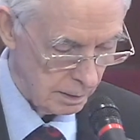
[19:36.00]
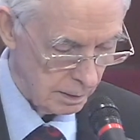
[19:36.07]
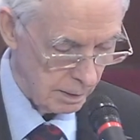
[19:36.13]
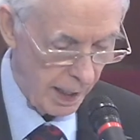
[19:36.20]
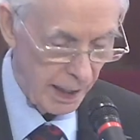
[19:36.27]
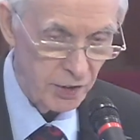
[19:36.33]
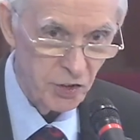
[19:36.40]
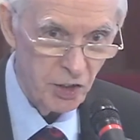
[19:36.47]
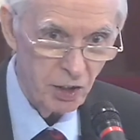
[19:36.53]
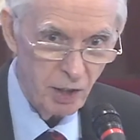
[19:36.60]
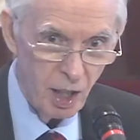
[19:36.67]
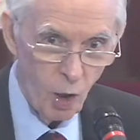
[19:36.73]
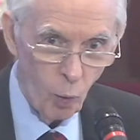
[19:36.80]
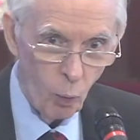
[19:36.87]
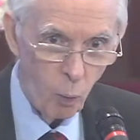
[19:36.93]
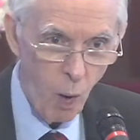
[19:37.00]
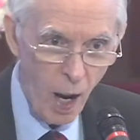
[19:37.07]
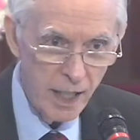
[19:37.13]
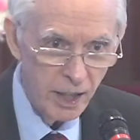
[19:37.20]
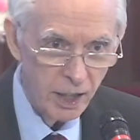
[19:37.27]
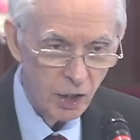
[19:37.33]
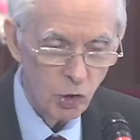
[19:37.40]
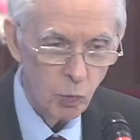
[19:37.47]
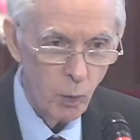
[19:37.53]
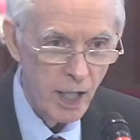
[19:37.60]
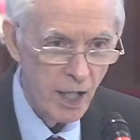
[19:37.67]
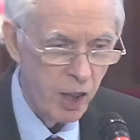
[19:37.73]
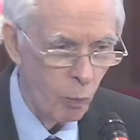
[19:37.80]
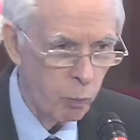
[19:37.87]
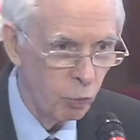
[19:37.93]
That's the wonders, one
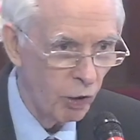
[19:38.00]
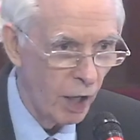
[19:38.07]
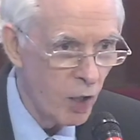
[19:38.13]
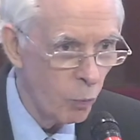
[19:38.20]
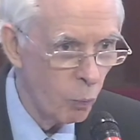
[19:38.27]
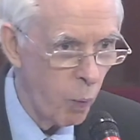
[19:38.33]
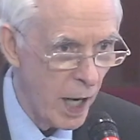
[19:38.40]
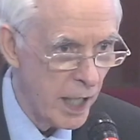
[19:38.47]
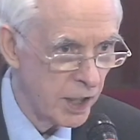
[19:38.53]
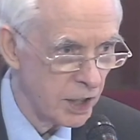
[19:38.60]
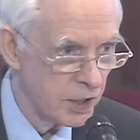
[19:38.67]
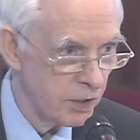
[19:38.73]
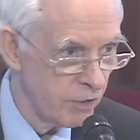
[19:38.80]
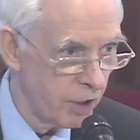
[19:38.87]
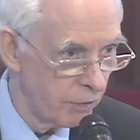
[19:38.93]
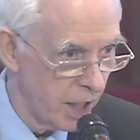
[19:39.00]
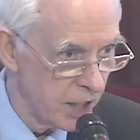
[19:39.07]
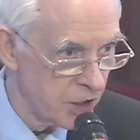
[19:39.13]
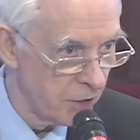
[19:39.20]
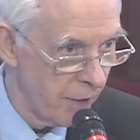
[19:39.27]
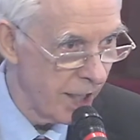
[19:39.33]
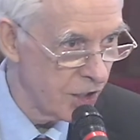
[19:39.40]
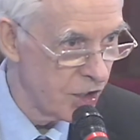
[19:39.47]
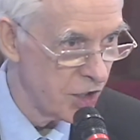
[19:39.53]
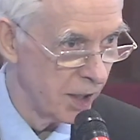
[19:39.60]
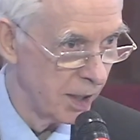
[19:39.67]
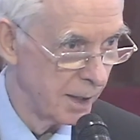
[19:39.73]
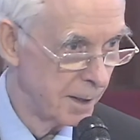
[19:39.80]
of the great wonders of the resurrection.